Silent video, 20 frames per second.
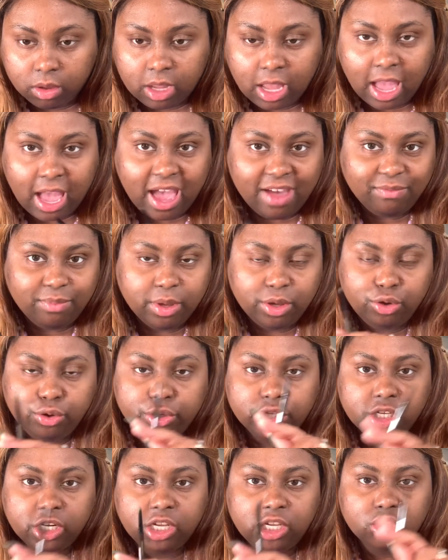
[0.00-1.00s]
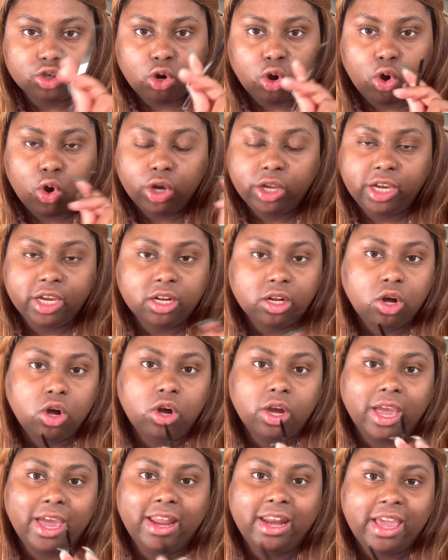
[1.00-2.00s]
I've been using these all year
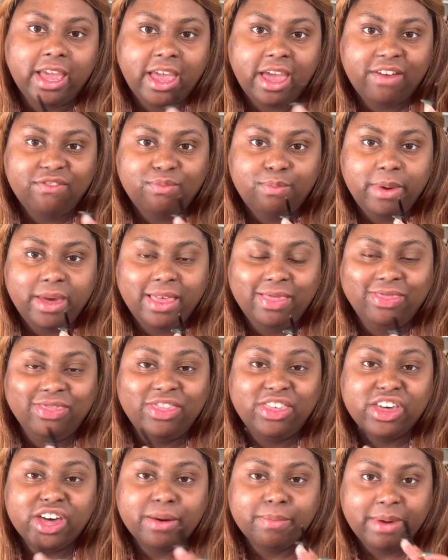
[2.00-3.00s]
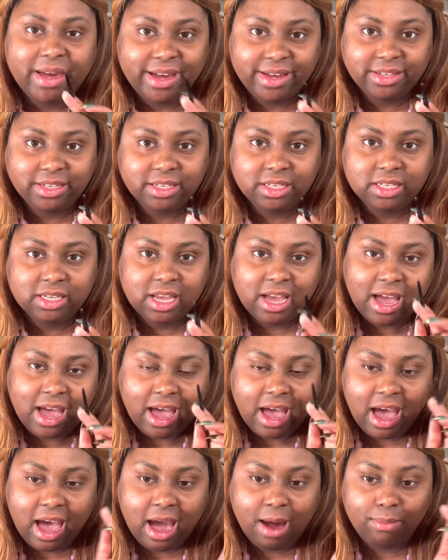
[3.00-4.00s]
long and they have been the best
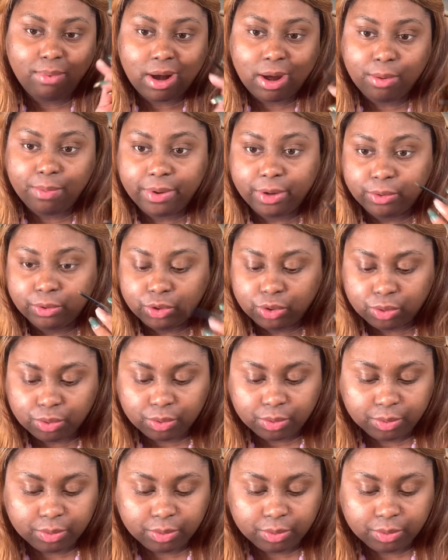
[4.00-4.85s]
eyebrow pencil